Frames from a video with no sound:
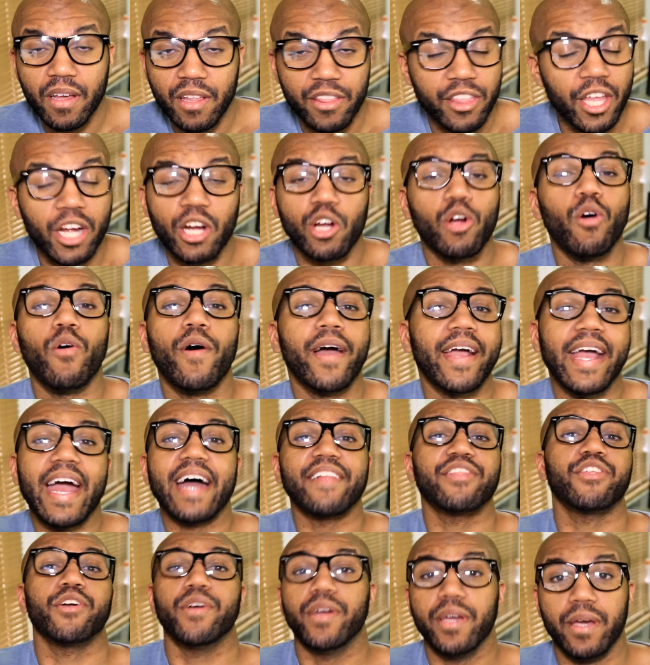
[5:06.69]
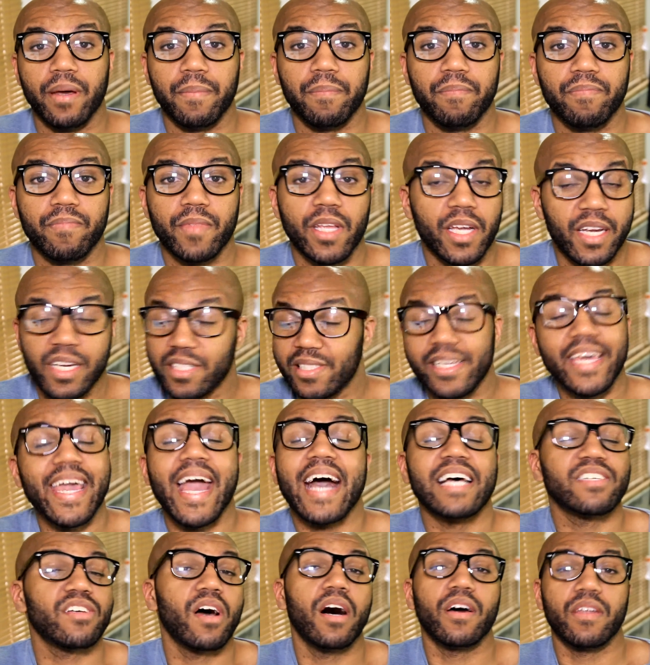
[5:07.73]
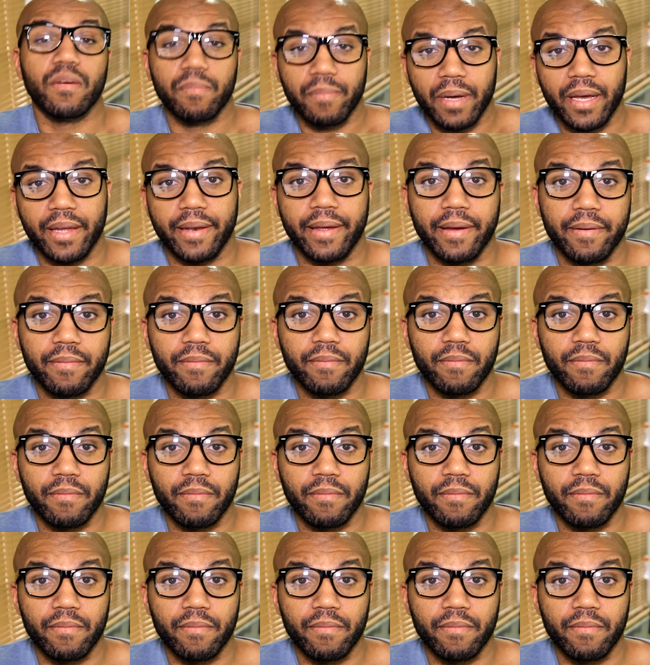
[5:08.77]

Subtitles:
they're going after him because he has all the money.